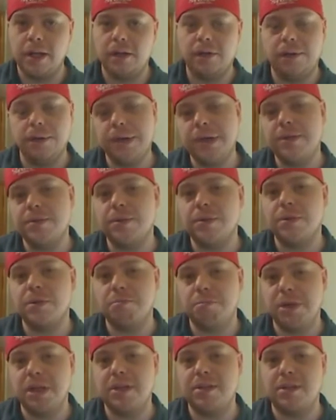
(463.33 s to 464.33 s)
in a
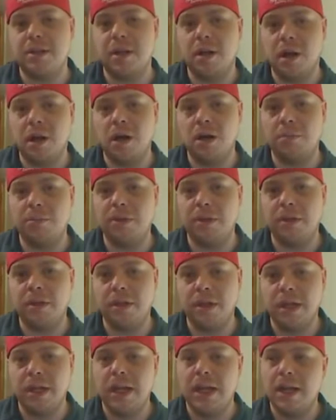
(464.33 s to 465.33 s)
resource-based
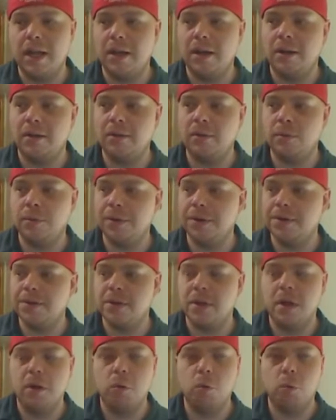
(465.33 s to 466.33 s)
economy, in other
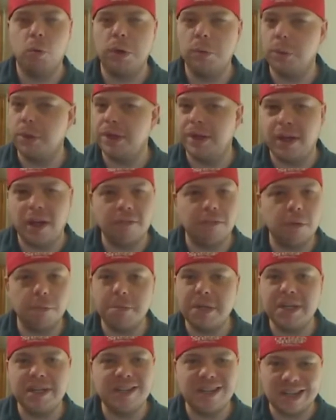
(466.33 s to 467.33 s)
words, we would never
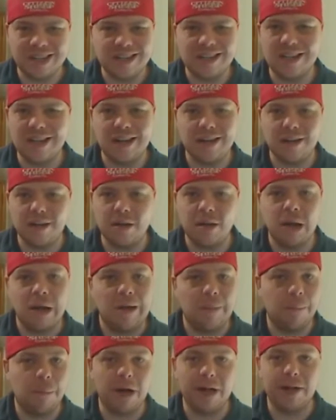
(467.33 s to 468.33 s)
be dictated
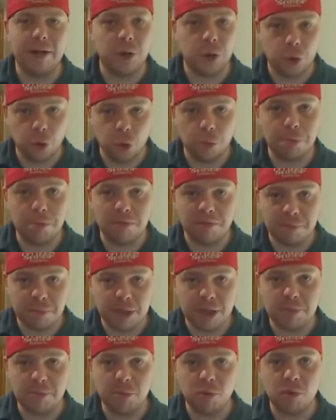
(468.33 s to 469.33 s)
by a group of
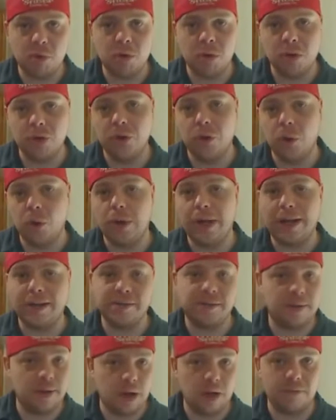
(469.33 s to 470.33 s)
people known
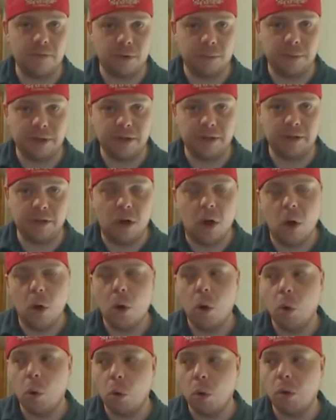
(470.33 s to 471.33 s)
as government
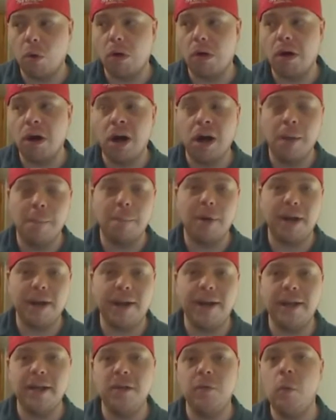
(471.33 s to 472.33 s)
or by
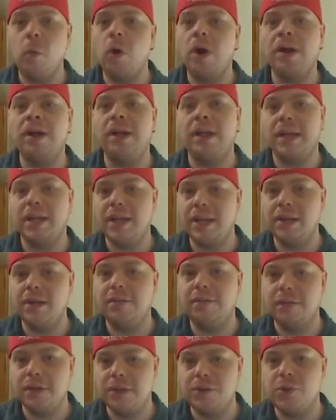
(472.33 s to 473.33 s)
any one
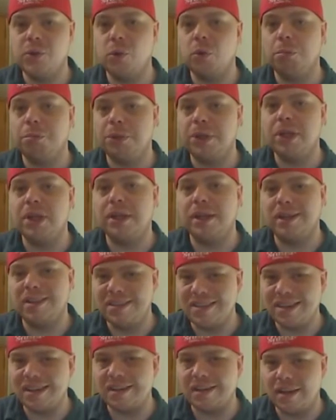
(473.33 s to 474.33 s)
individual being a
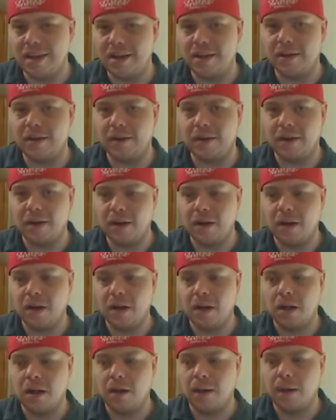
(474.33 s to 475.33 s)
dictator,
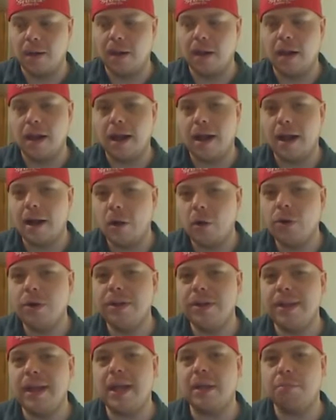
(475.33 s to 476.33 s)
how
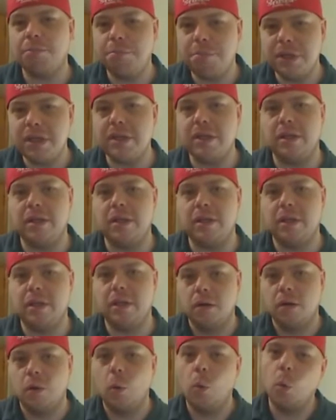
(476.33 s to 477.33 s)
could that be?
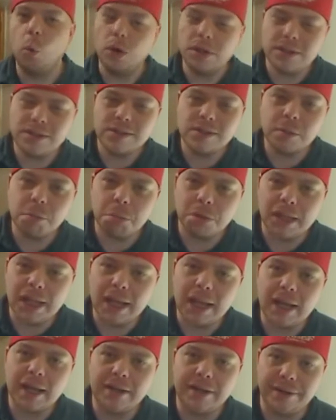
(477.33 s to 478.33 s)
What's the
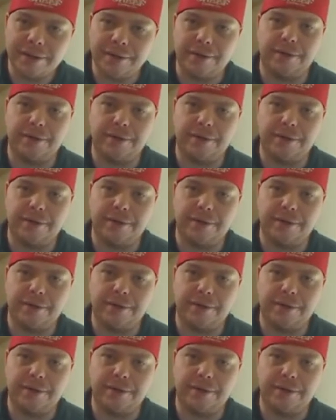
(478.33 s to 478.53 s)
plan